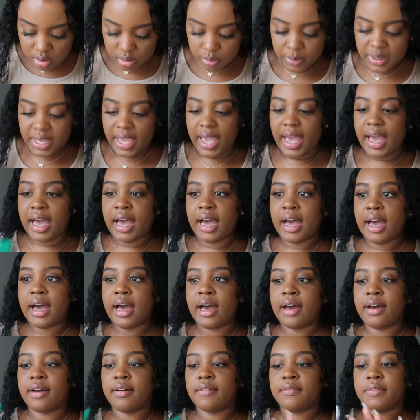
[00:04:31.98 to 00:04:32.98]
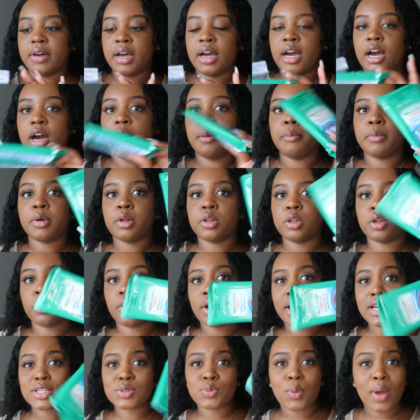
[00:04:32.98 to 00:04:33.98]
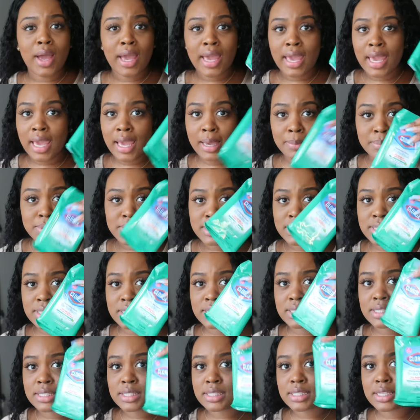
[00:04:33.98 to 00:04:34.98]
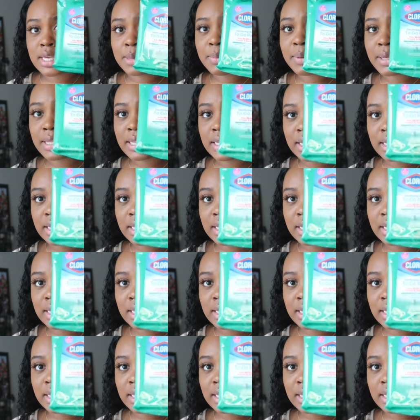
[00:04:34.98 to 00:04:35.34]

we have um, Clorox wipes. Keep it